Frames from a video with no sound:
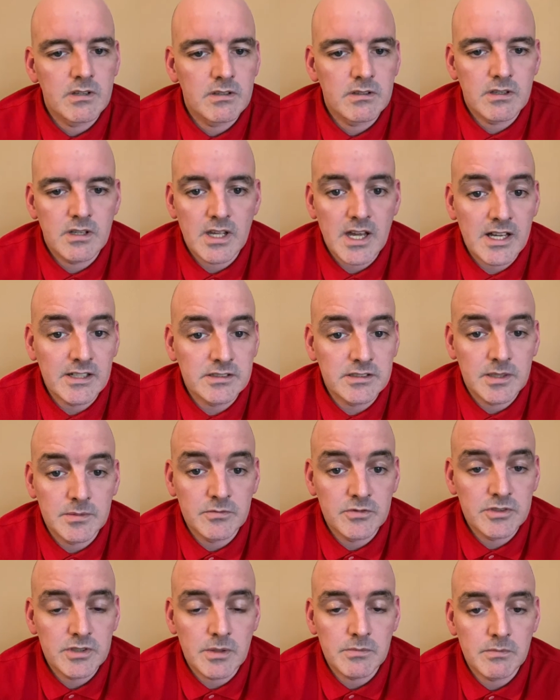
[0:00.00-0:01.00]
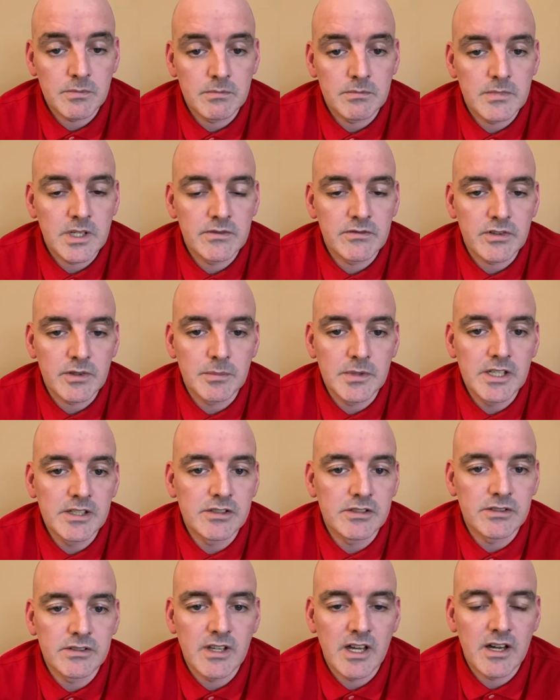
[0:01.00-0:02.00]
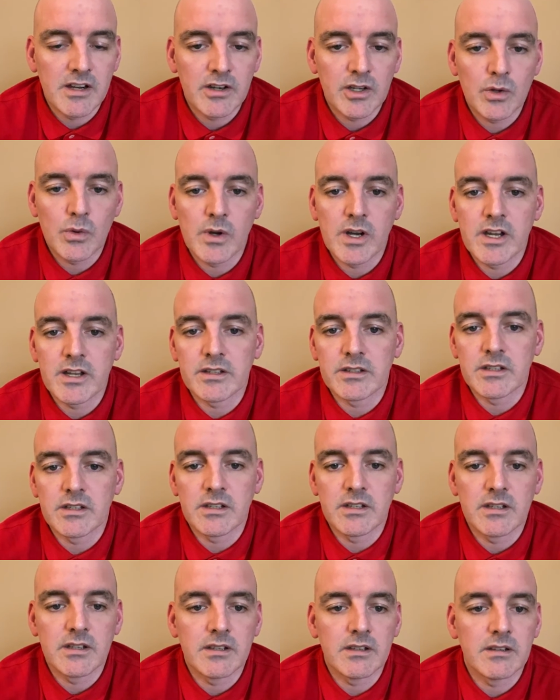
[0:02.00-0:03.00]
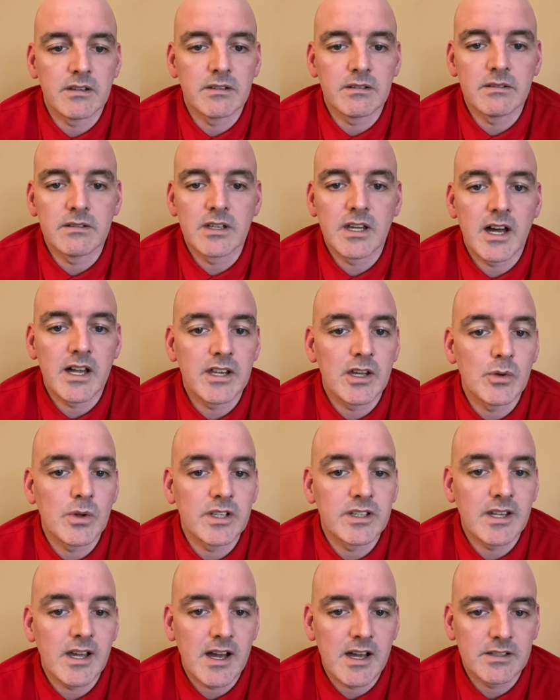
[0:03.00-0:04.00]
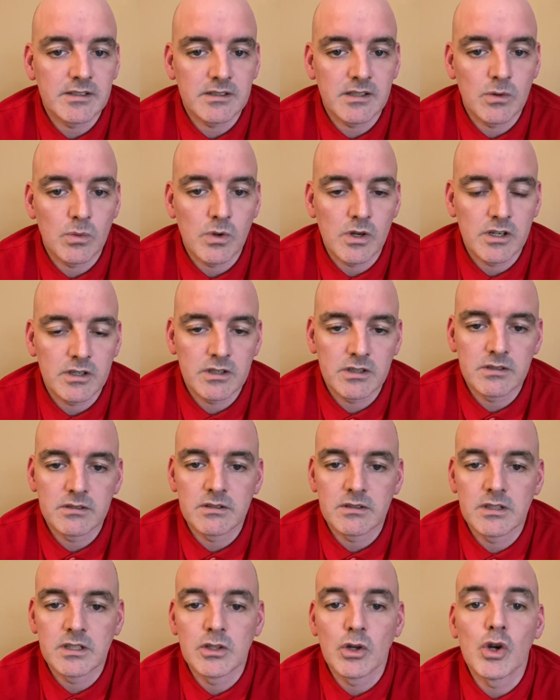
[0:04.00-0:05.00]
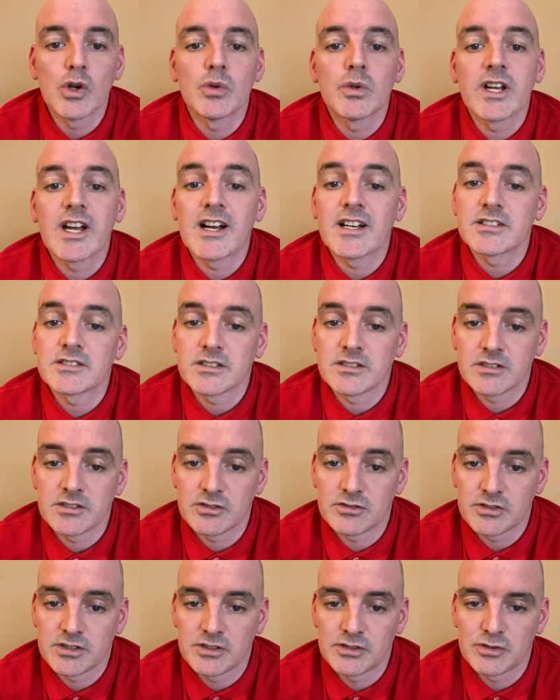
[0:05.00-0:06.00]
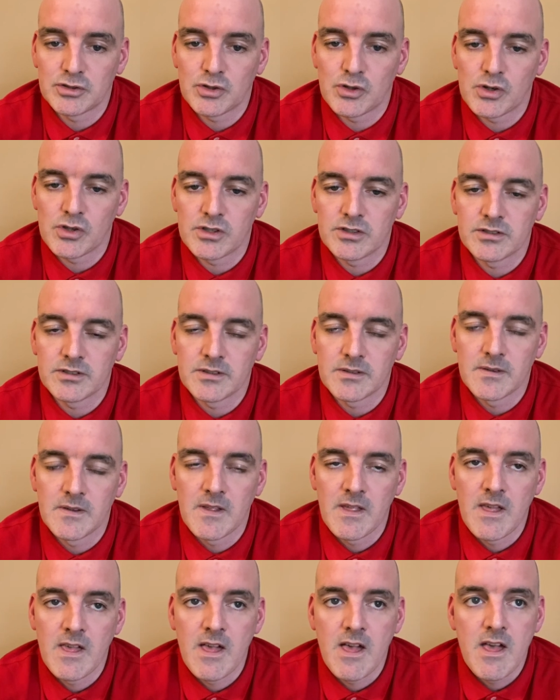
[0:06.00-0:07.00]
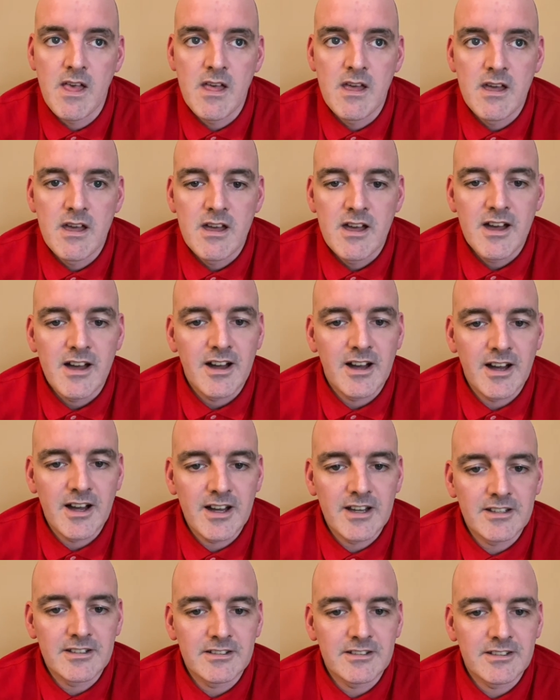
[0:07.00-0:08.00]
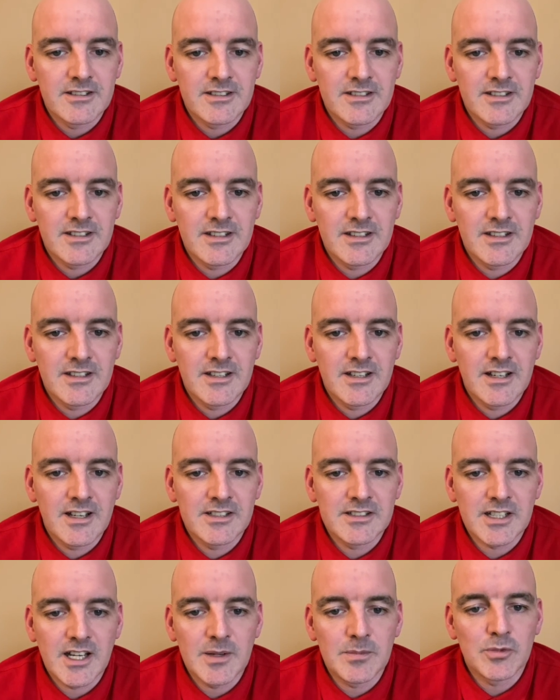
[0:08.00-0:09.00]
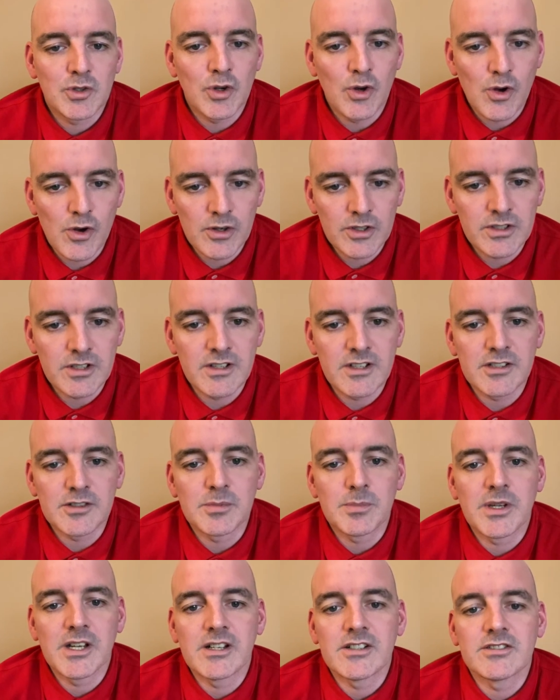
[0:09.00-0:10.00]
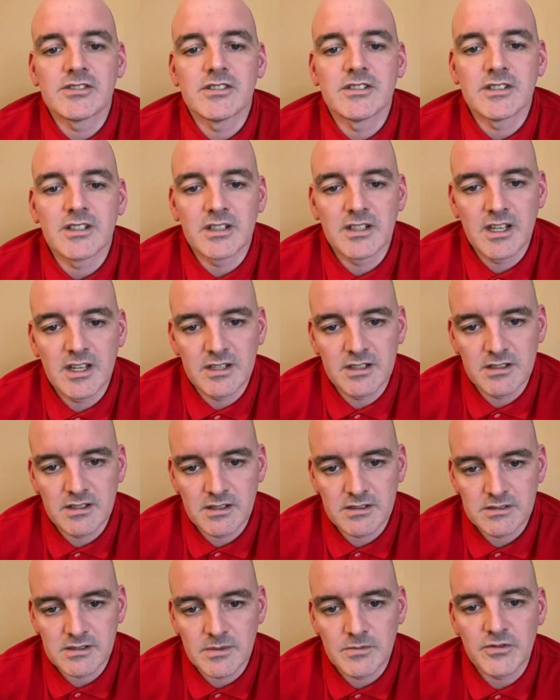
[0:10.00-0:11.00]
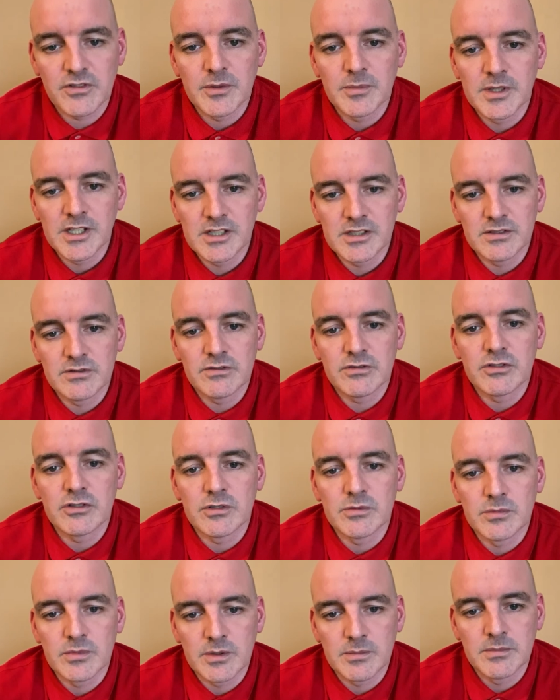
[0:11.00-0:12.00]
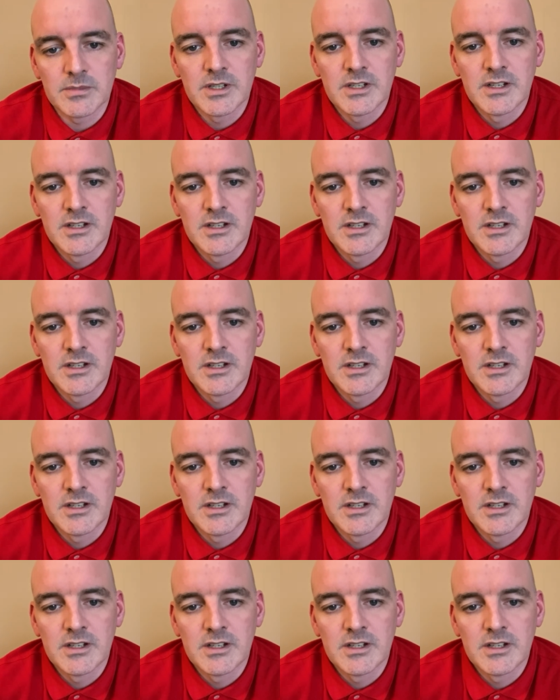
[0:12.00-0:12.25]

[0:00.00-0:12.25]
to ask them some information that I require to carry out a task at work in the oil and gas industry in Scotland. And as I'm talking to this person and gaining this information from them,